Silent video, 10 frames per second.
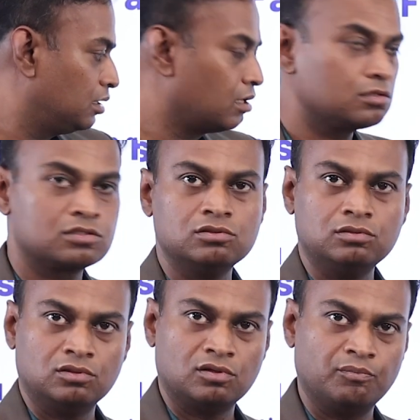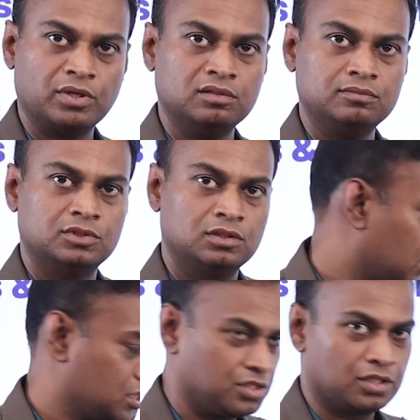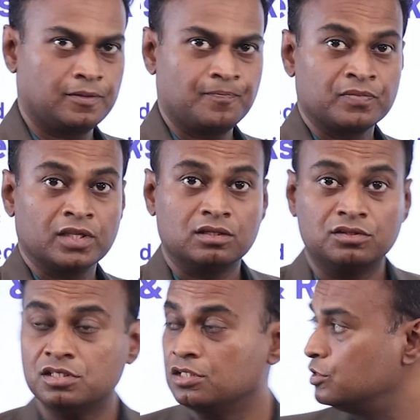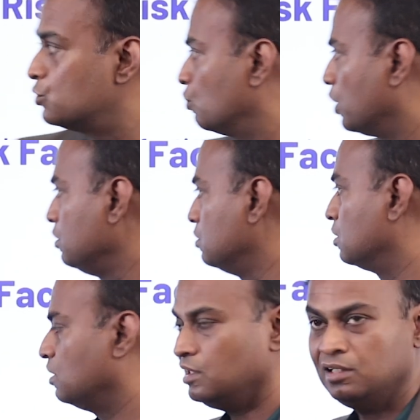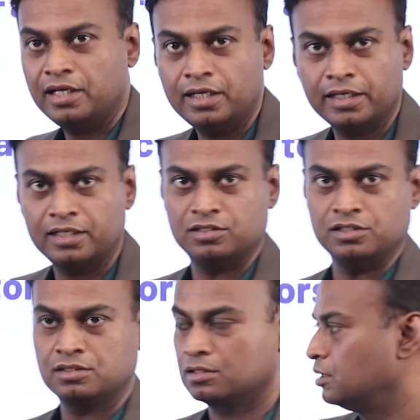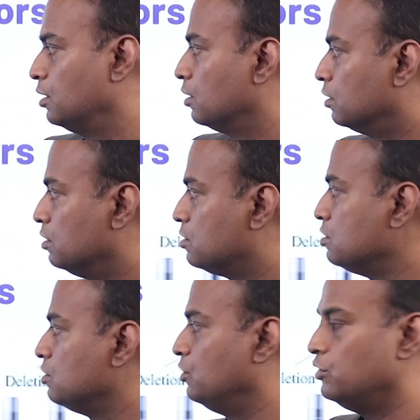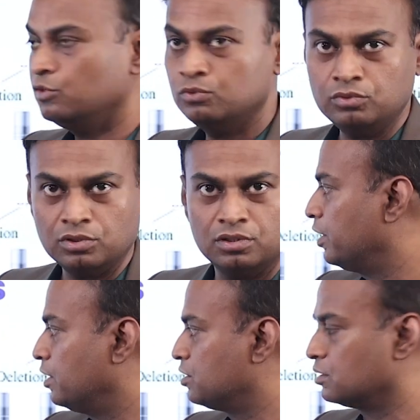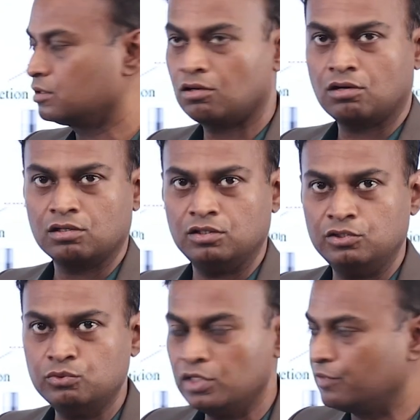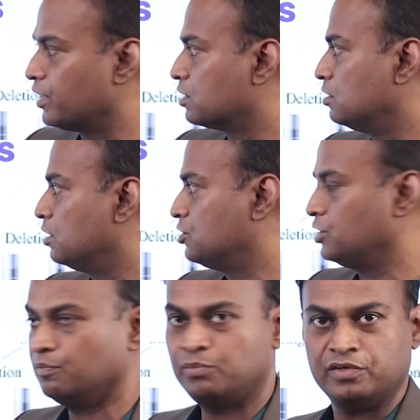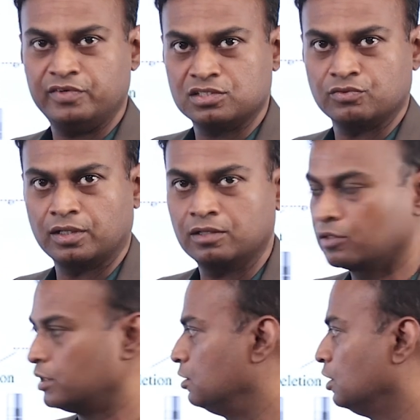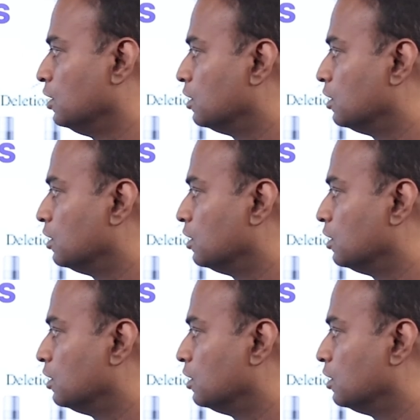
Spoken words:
they also become autistic. This is known as inherited genes. This is new variations or new defects in the gene, previous one. Okay,